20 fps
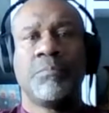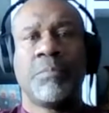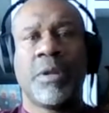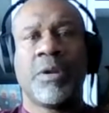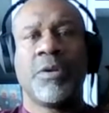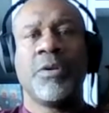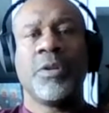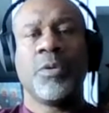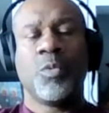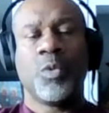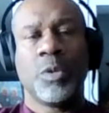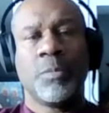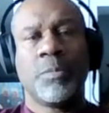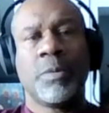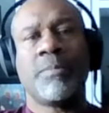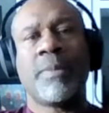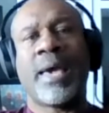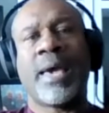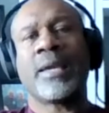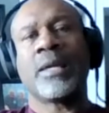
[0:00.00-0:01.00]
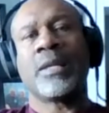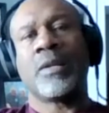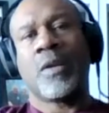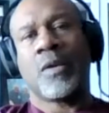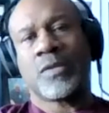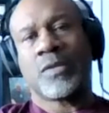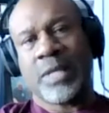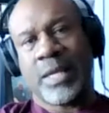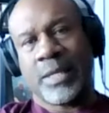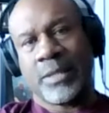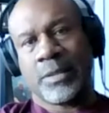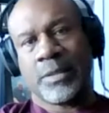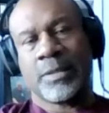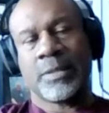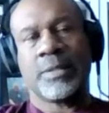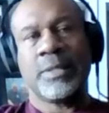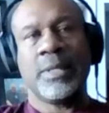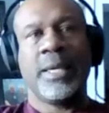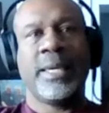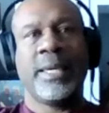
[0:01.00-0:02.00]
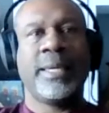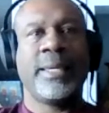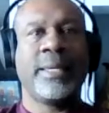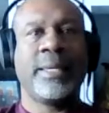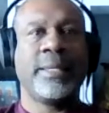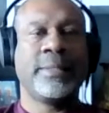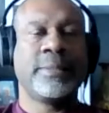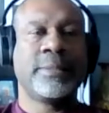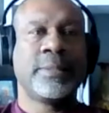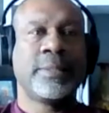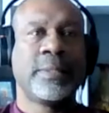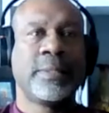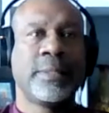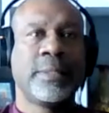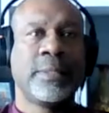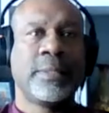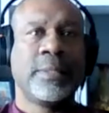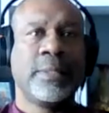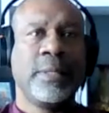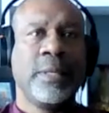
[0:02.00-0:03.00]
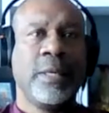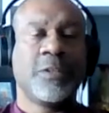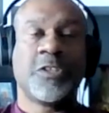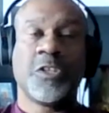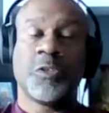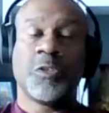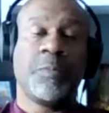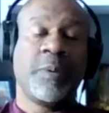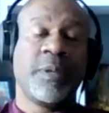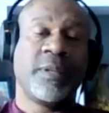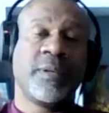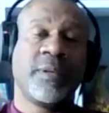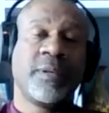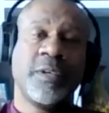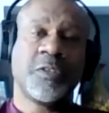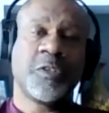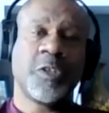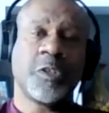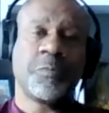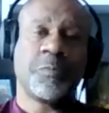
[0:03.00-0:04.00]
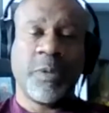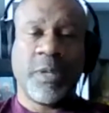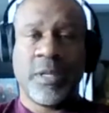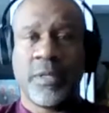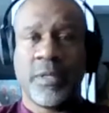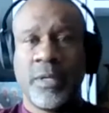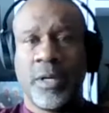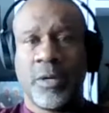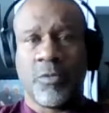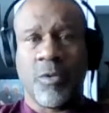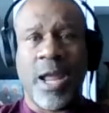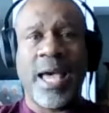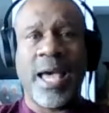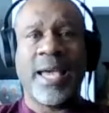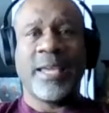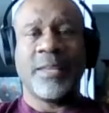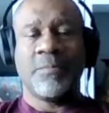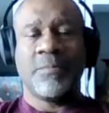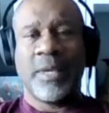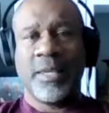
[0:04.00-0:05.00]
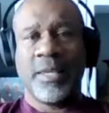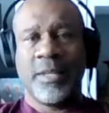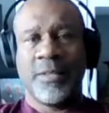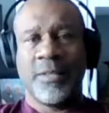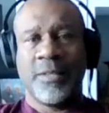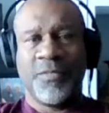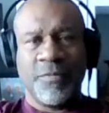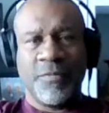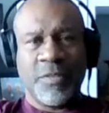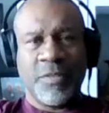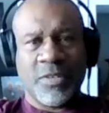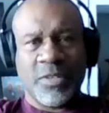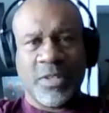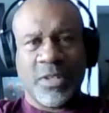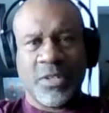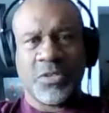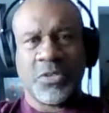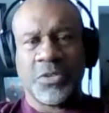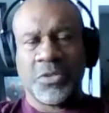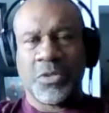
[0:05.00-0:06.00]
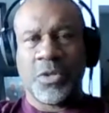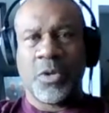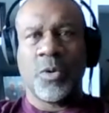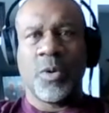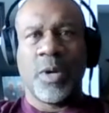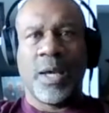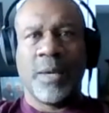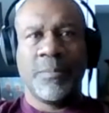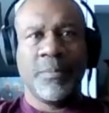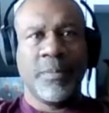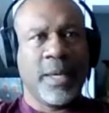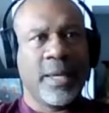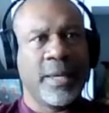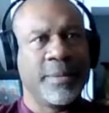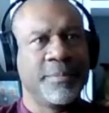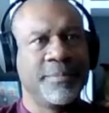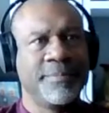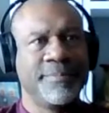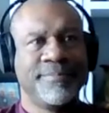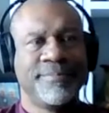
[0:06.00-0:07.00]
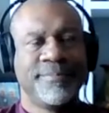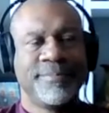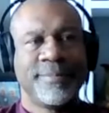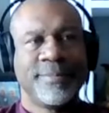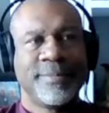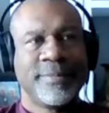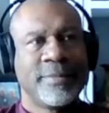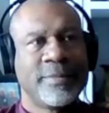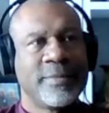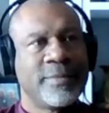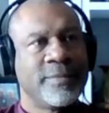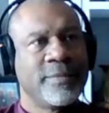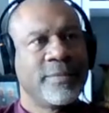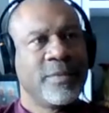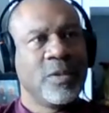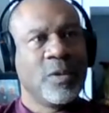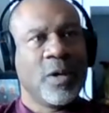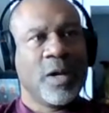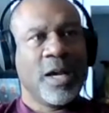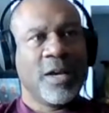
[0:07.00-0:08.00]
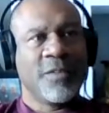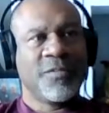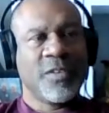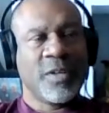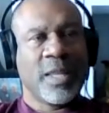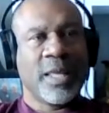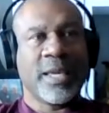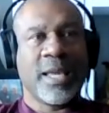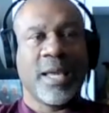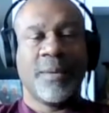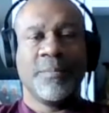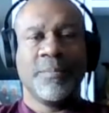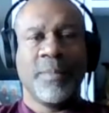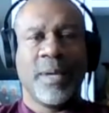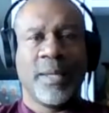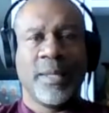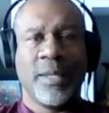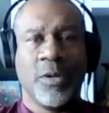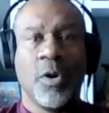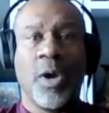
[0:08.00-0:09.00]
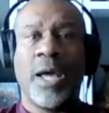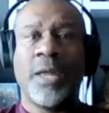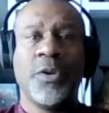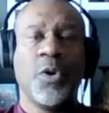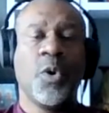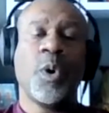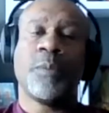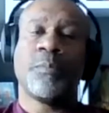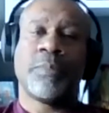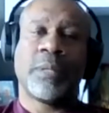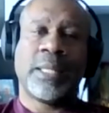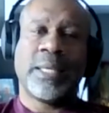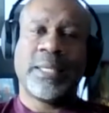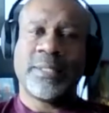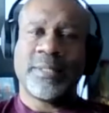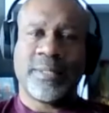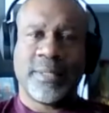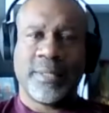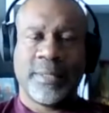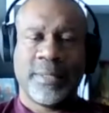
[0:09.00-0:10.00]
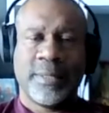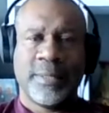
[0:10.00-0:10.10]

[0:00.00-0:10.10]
better than it would be back in Los Angeles. And it's just been a ride, man. At 56 years old, I'm I feel like I know I'm blessed.